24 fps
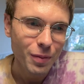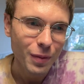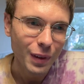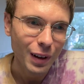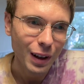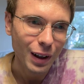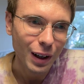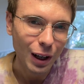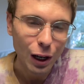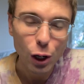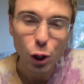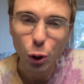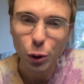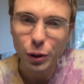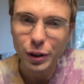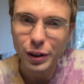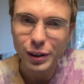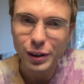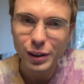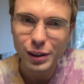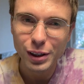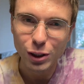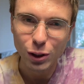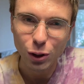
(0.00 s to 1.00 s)

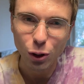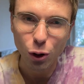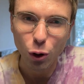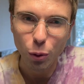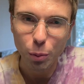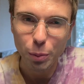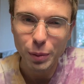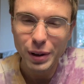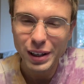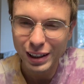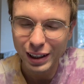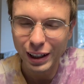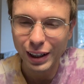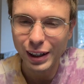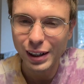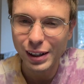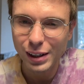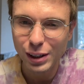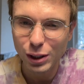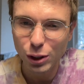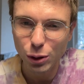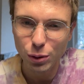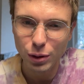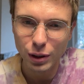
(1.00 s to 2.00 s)
learnings or
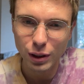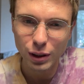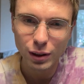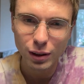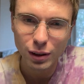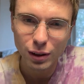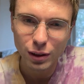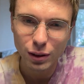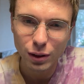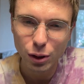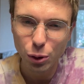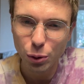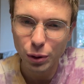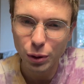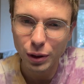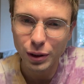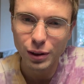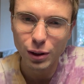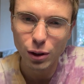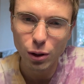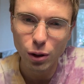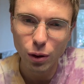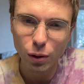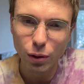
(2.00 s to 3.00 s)
mistakes you did
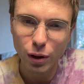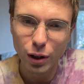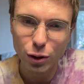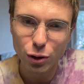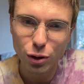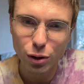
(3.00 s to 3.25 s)
during your venture